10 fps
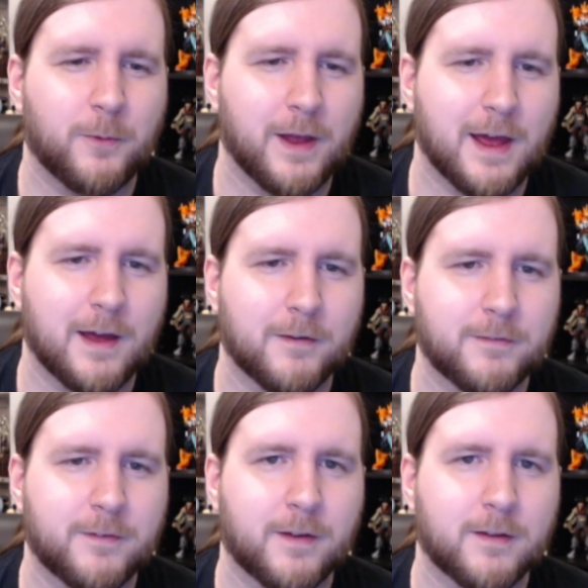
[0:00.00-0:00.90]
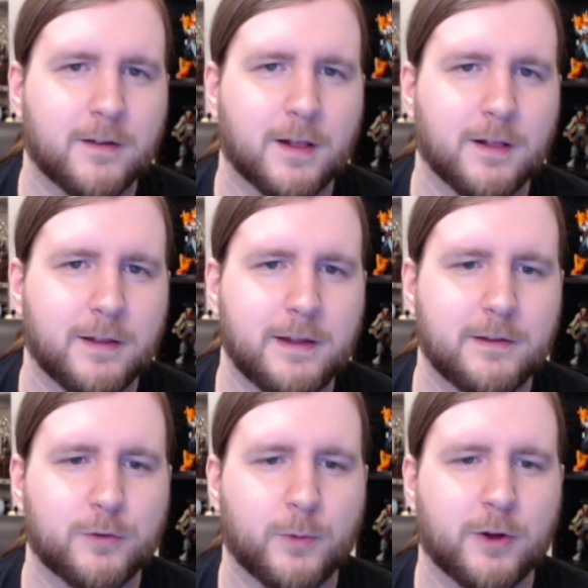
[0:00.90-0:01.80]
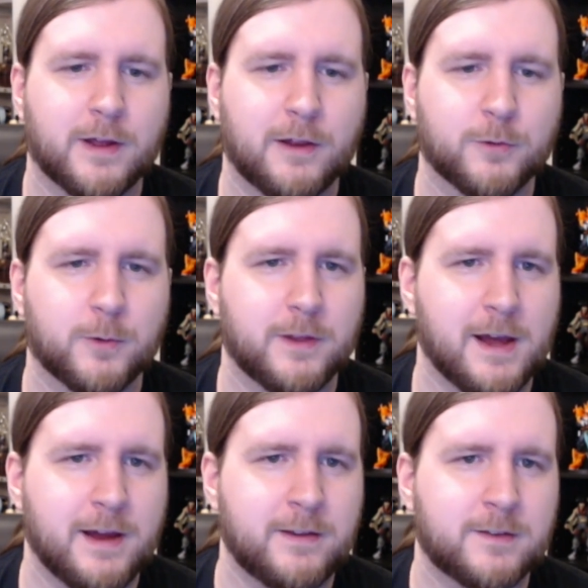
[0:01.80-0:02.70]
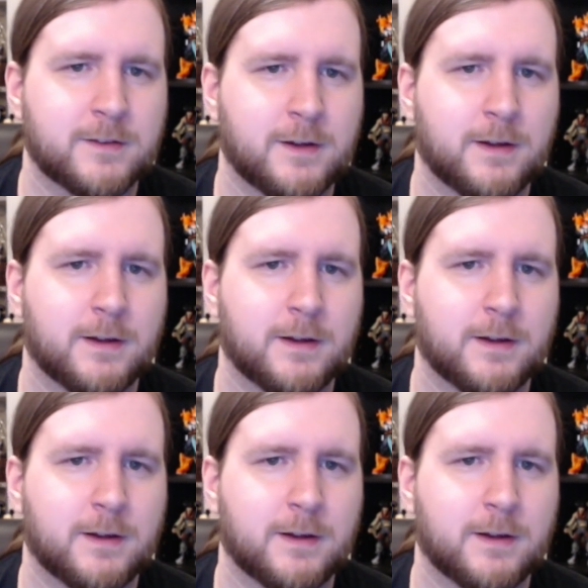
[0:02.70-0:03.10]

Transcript: We have Leez walking through the ice.